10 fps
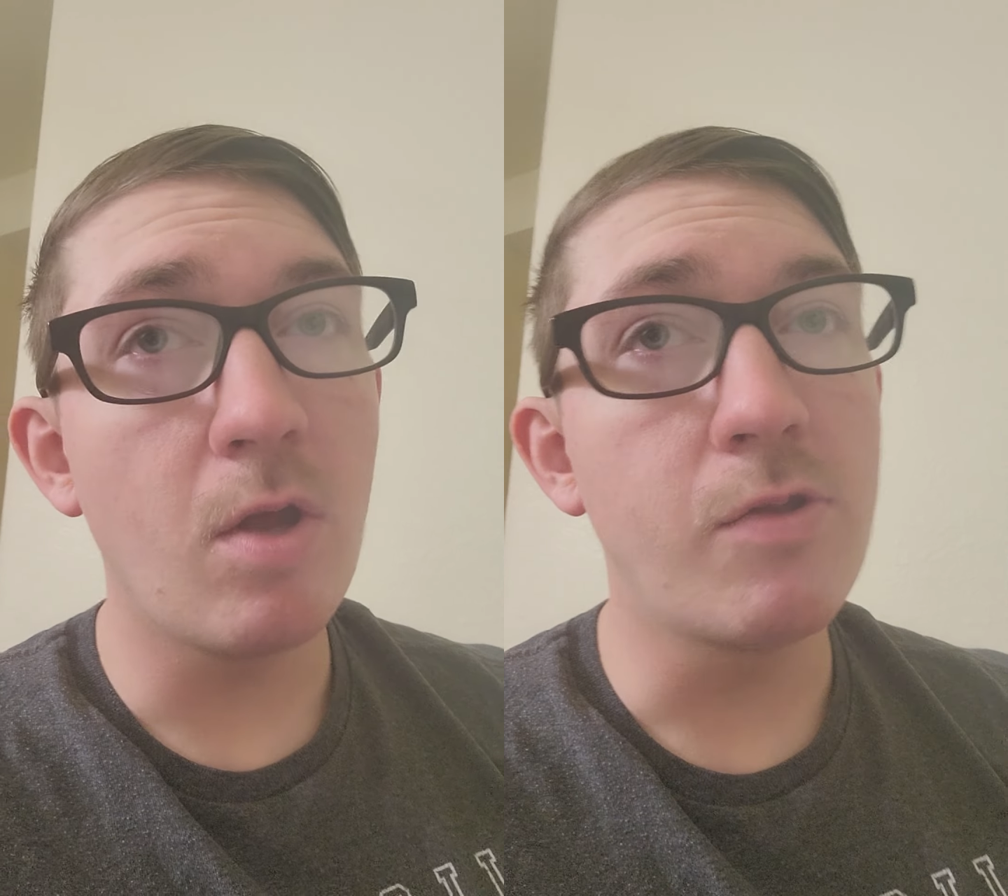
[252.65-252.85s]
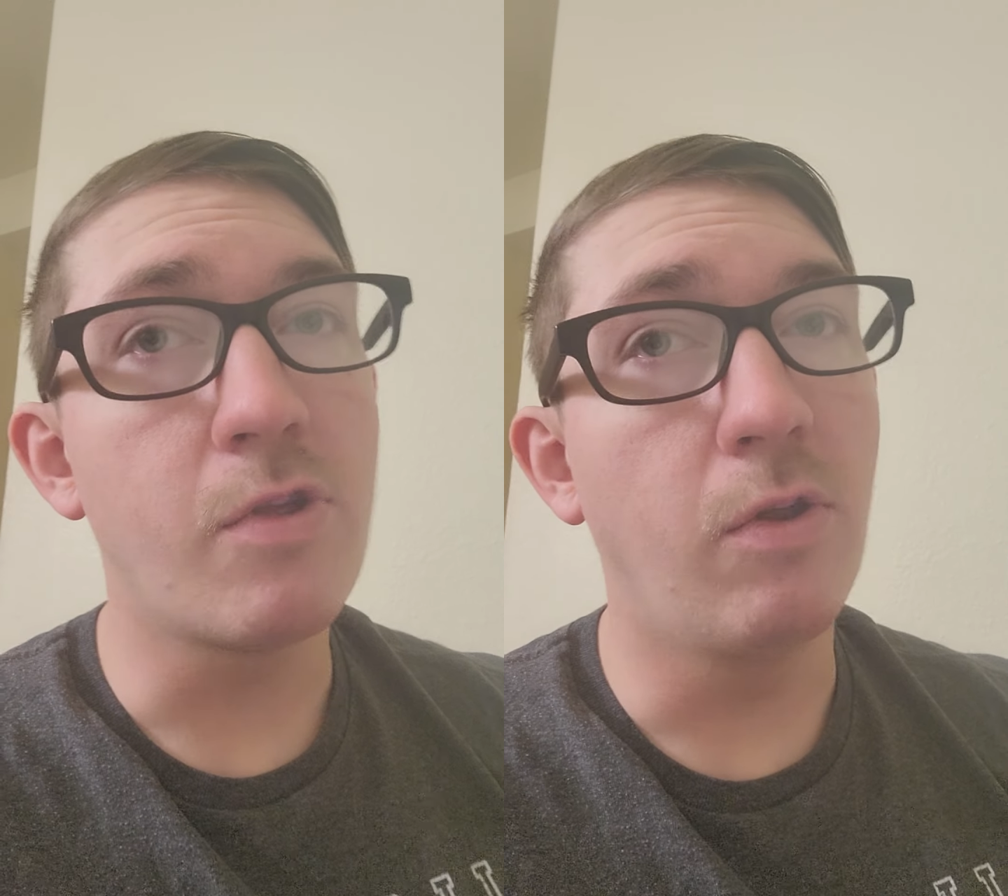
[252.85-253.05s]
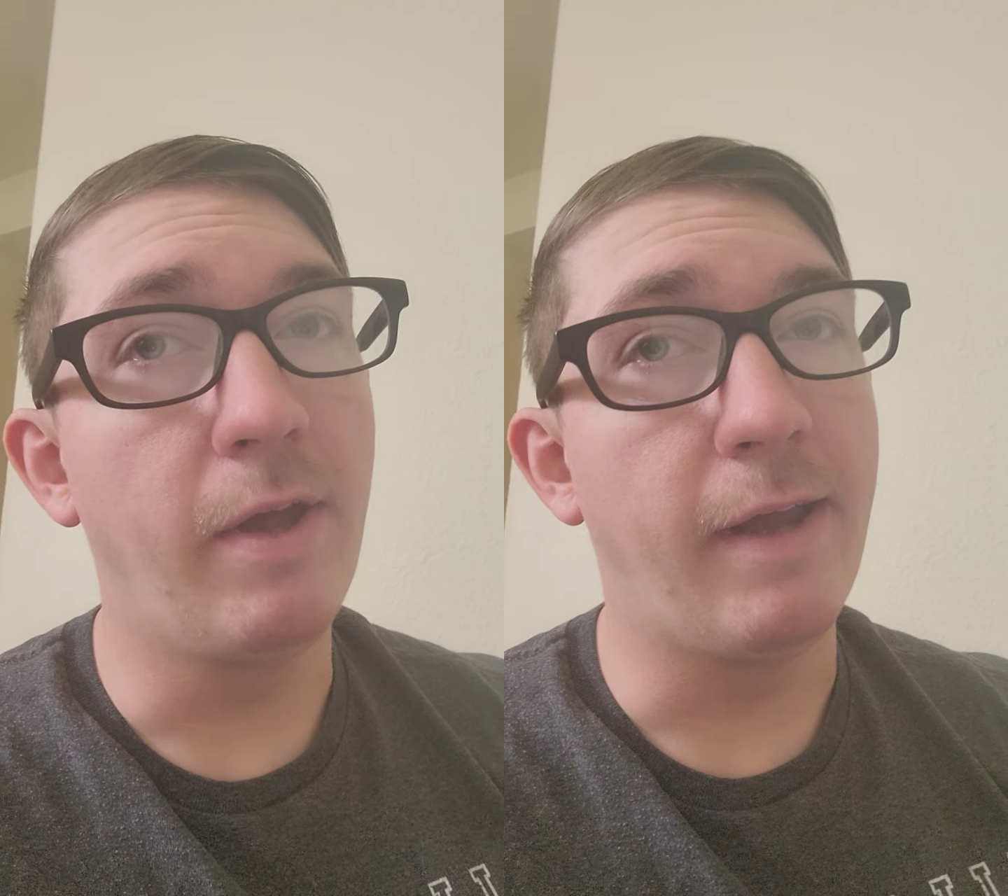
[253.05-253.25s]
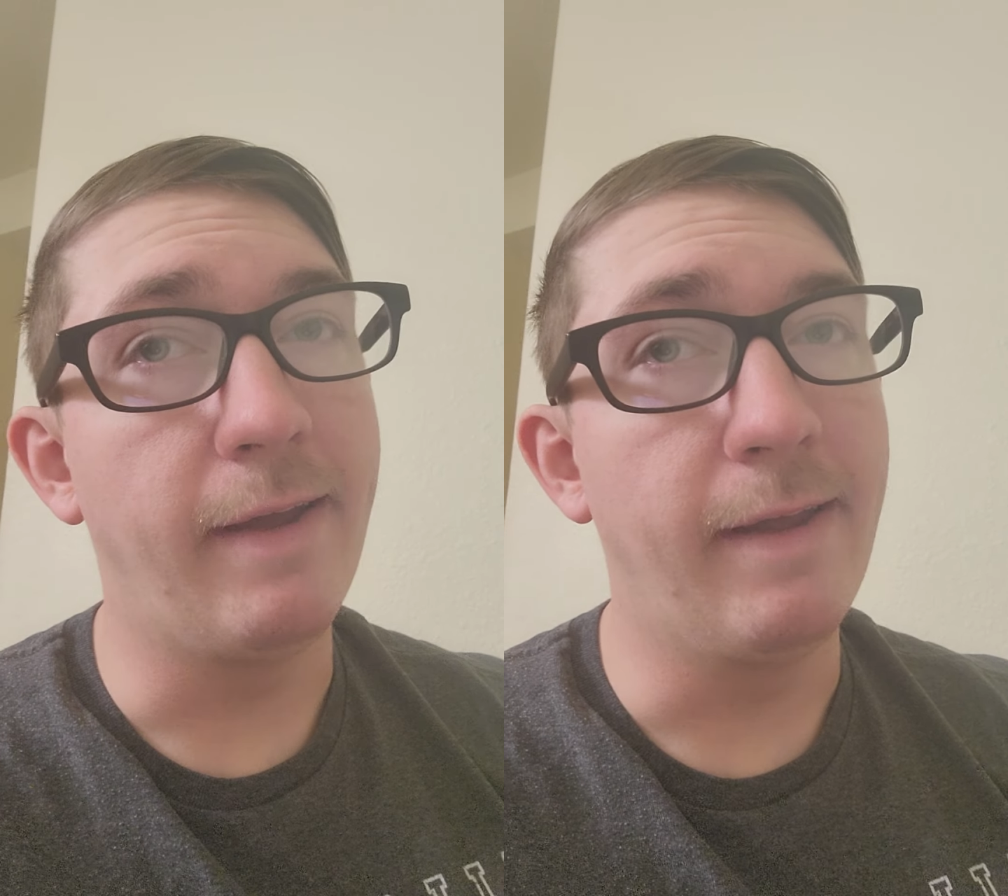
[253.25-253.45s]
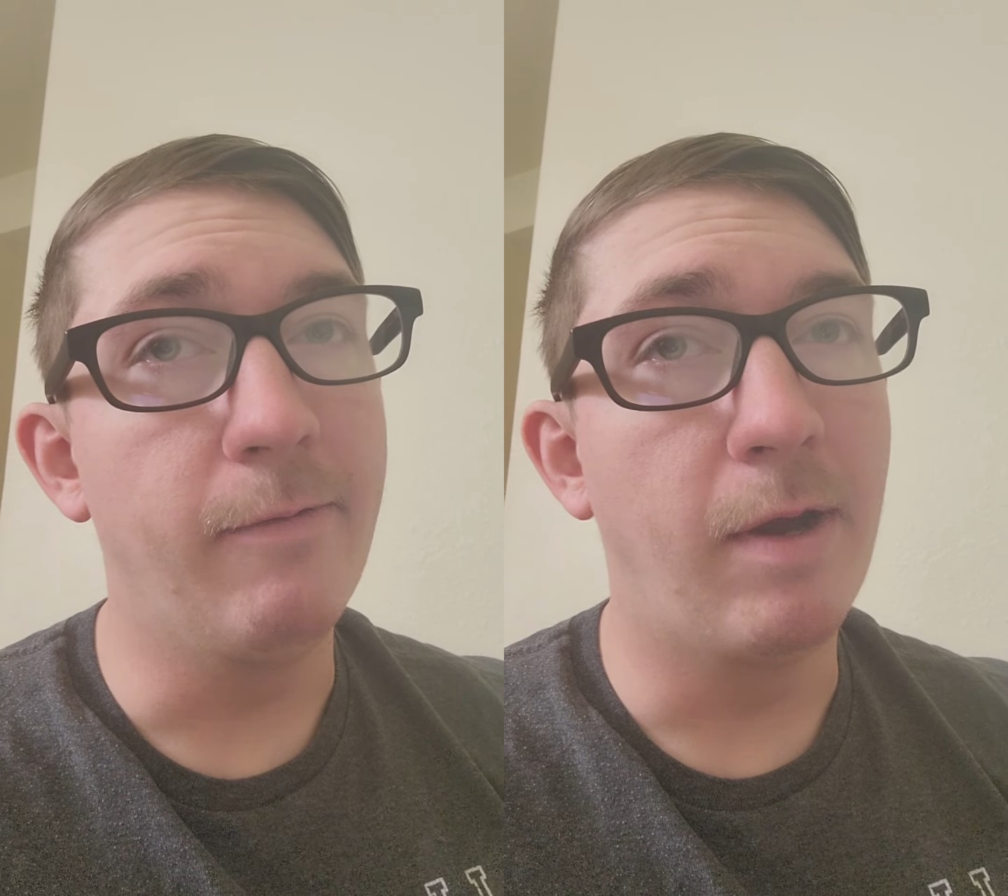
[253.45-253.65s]
So, like, I
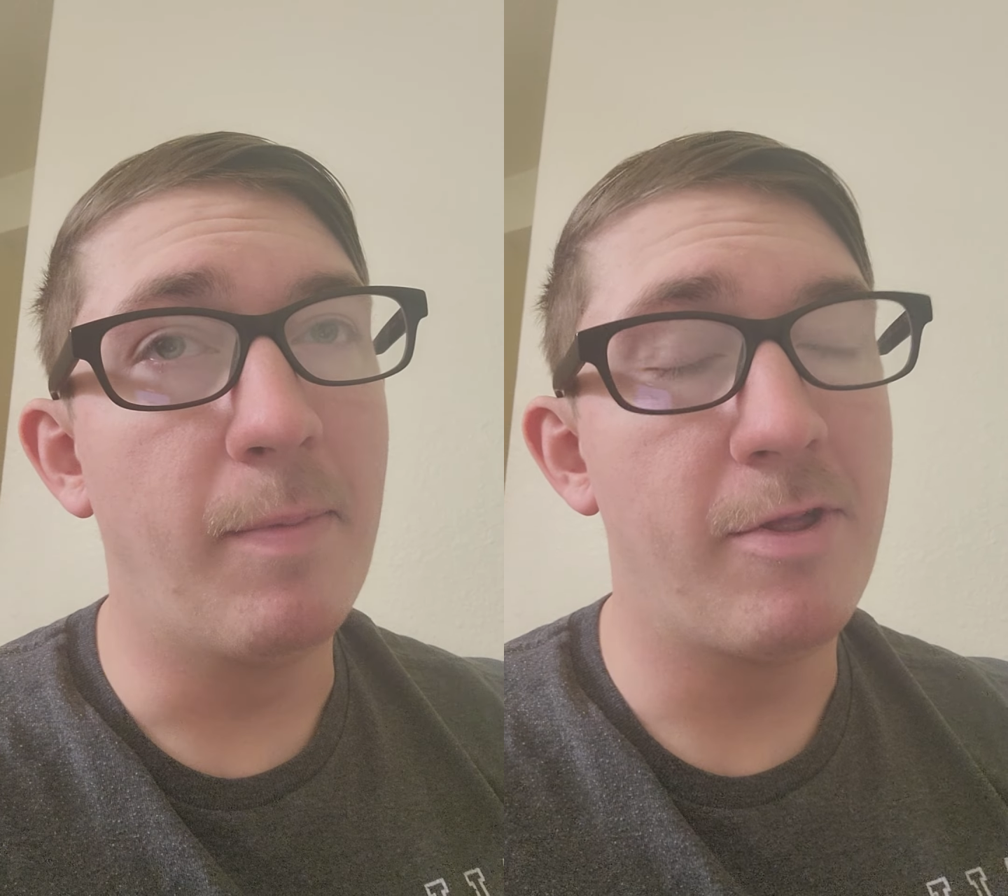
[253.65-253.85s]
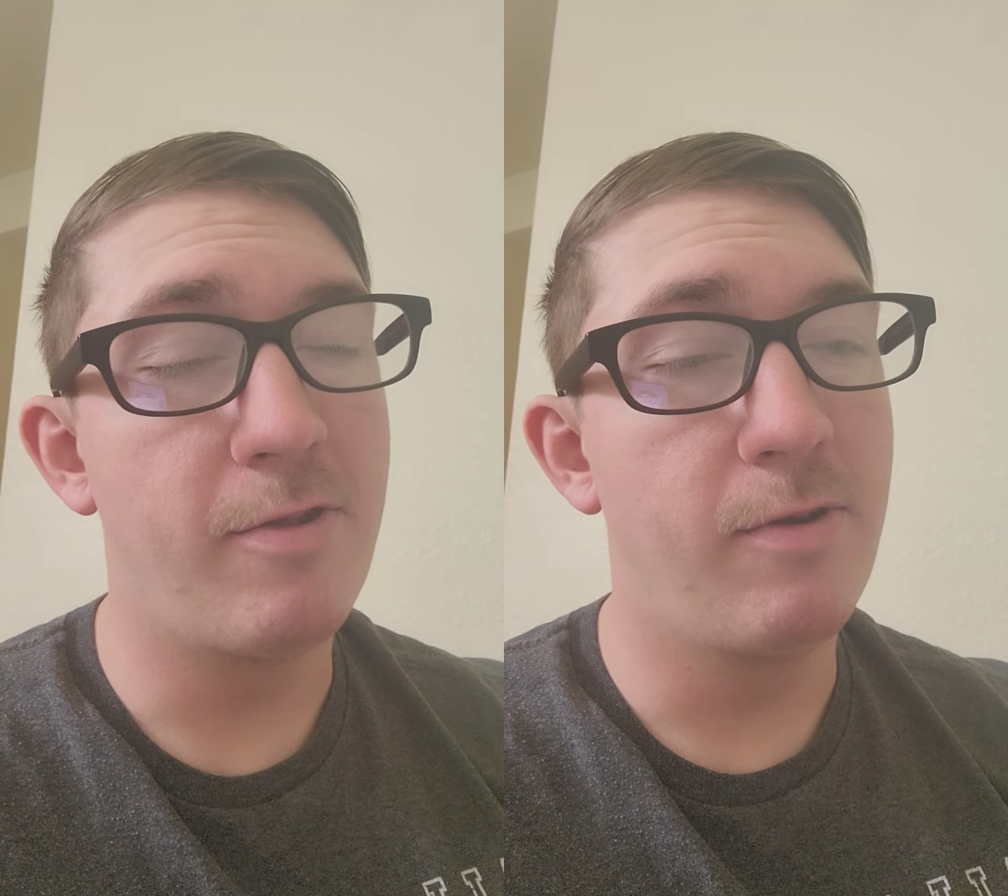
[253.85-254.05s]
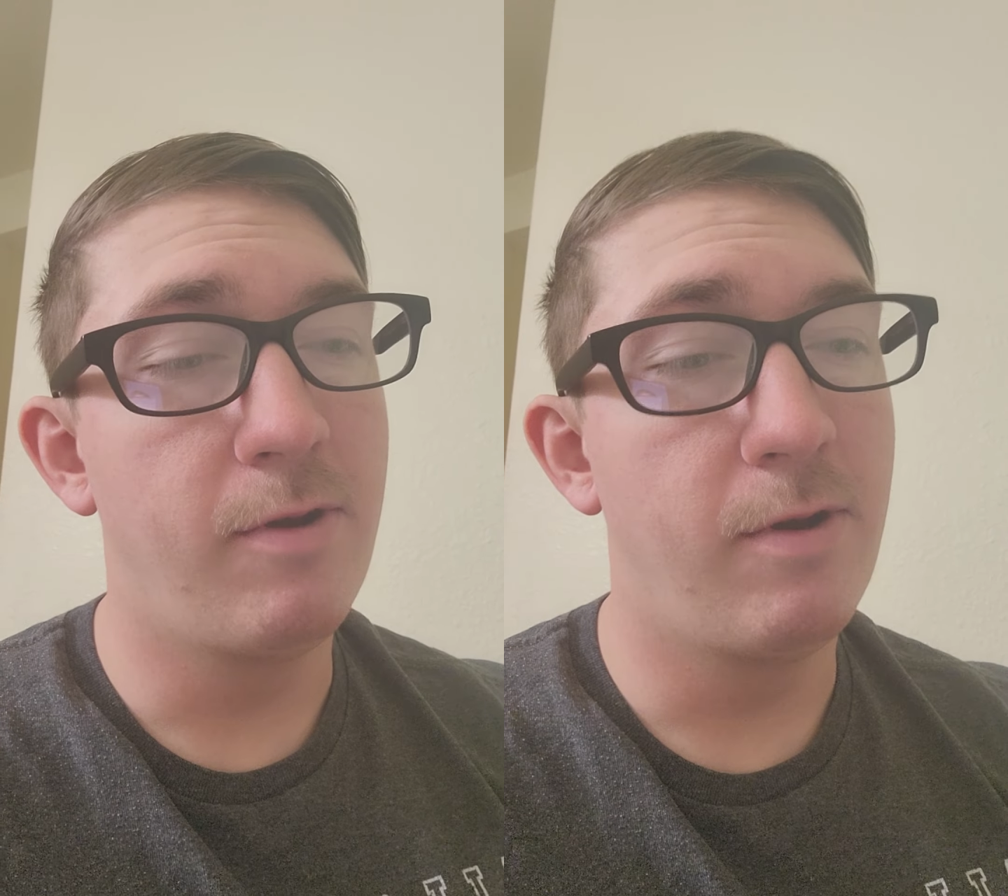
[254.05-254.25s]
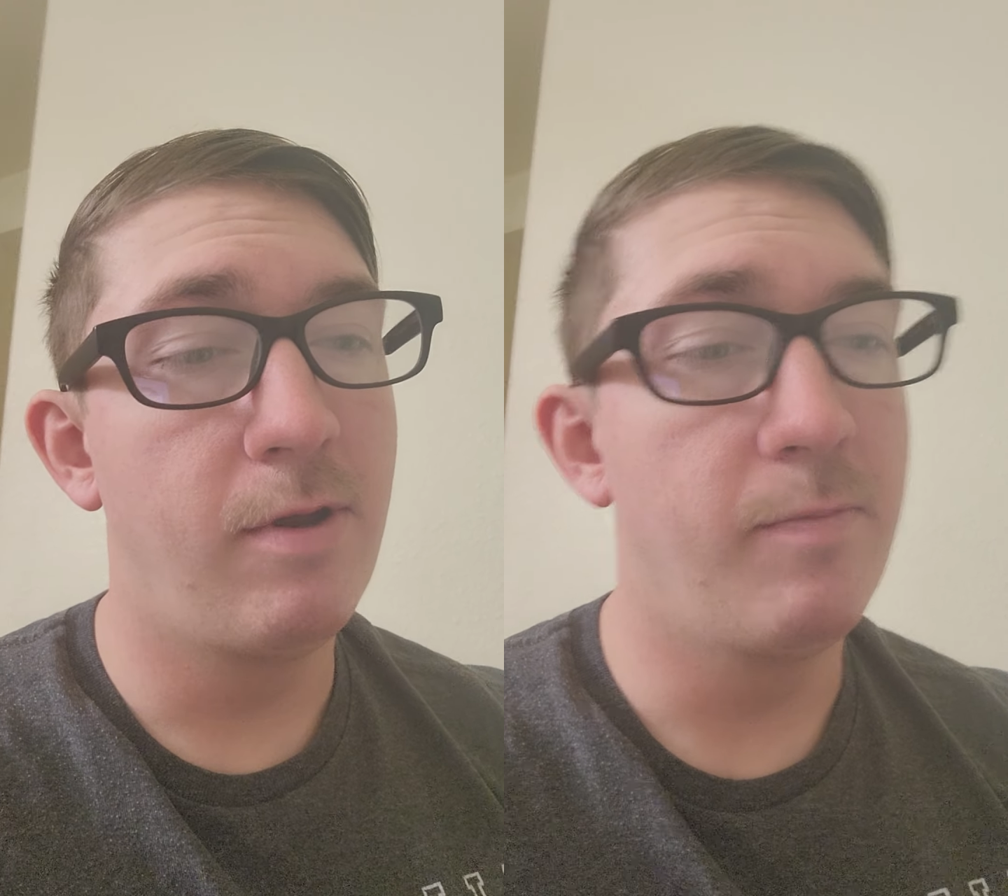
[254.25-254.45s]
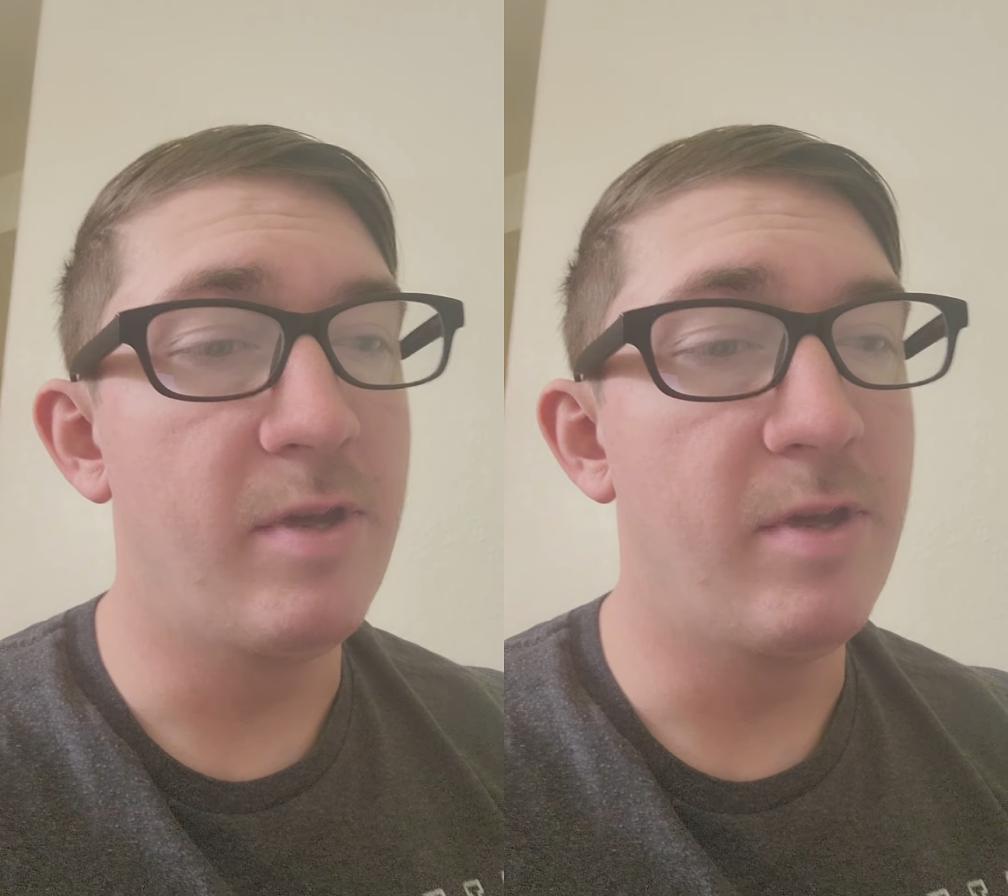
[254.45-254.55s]
get why Mr.